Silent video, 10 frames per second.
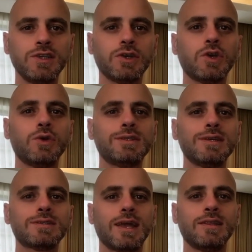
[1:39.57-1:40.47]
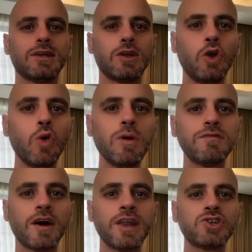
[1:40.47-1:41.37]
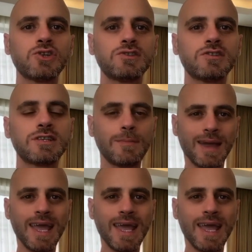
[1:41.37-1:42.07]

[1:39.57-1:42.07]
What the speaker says: securities in the global financial system,